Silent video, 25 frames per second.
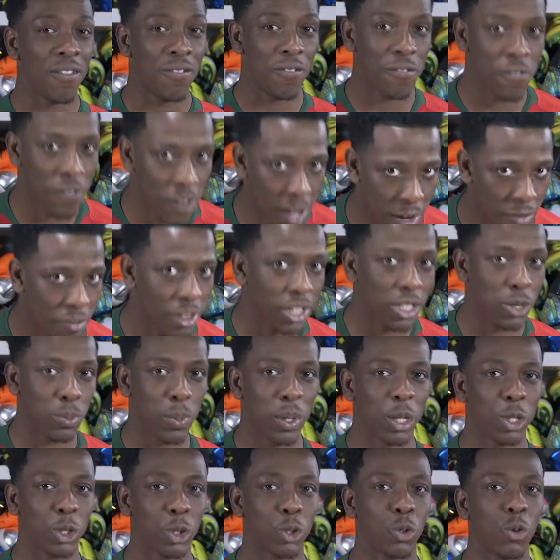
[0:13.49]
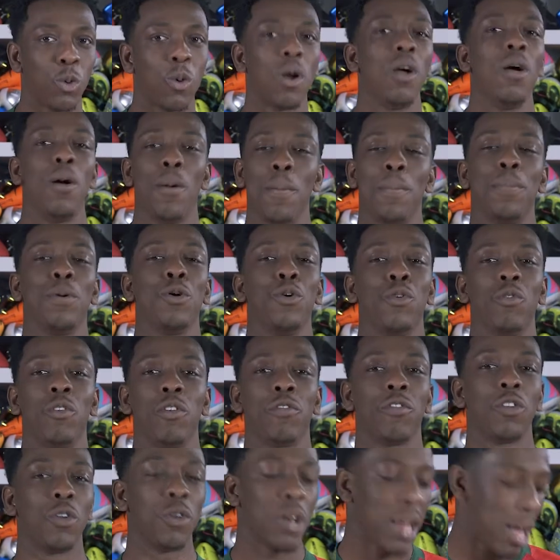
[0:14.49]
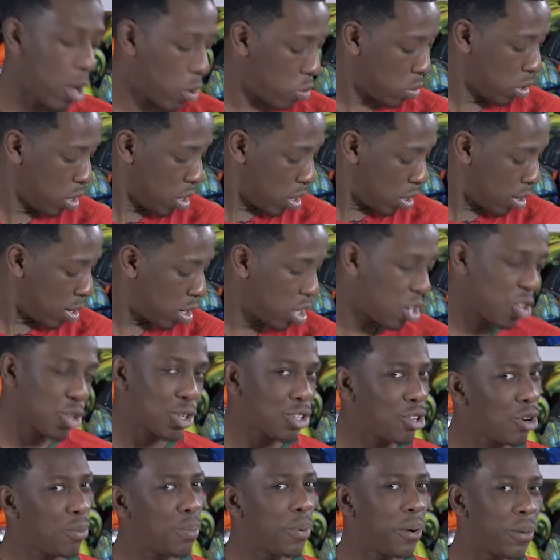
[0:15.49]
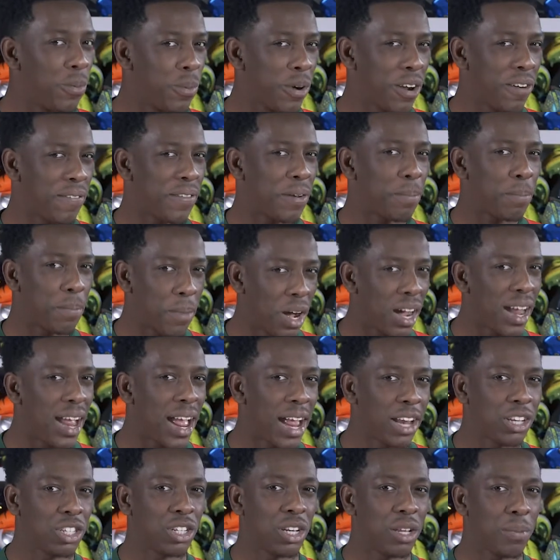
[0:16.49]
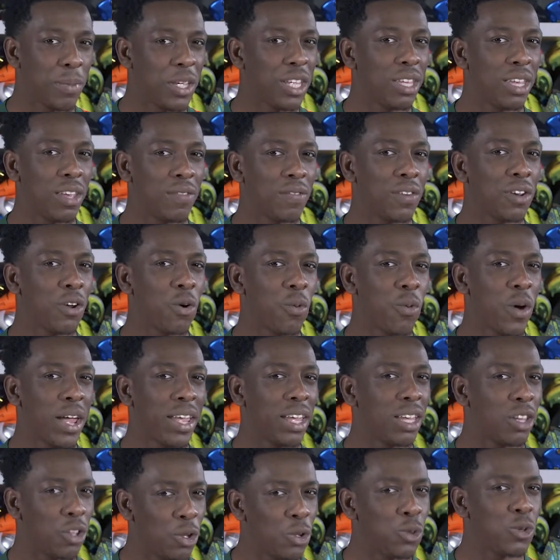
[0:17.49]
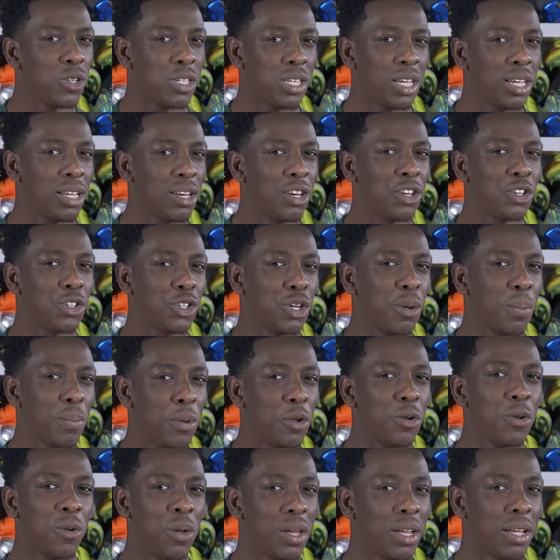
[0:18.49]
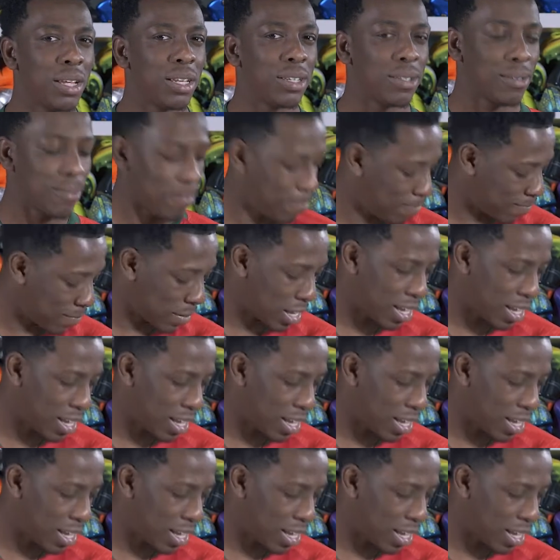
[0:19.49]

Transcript: very special boot review. Now, the top I'm wearing might actually be giving away whose signature boot it is.